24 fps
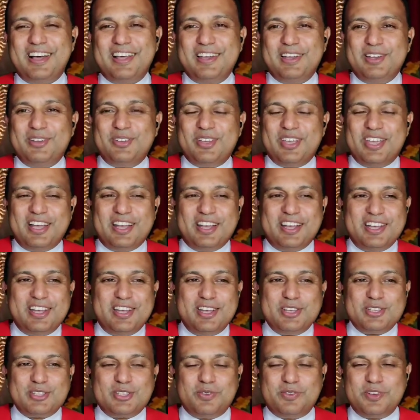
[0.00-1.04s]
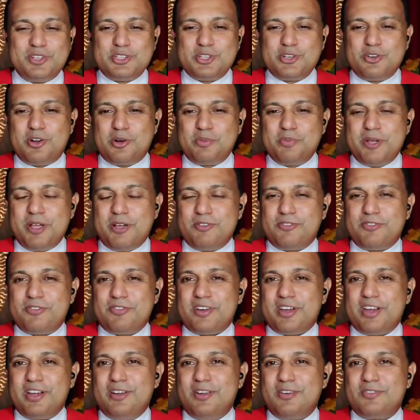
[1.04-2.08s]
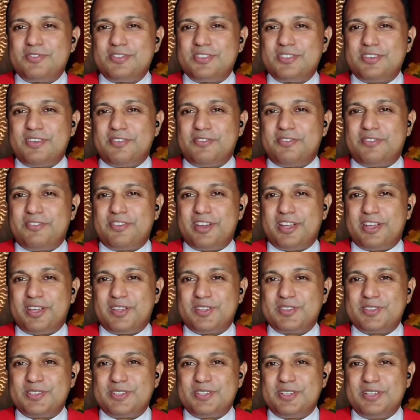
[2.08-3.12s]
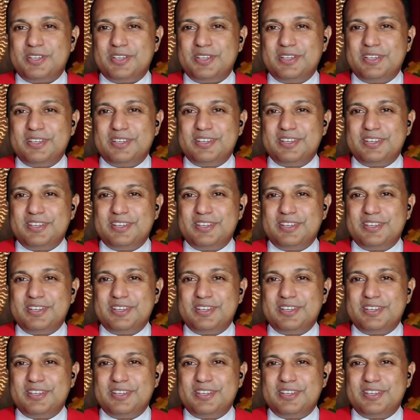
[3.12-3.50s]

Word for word: Hallelujah. So we should not be afraid of sufferings.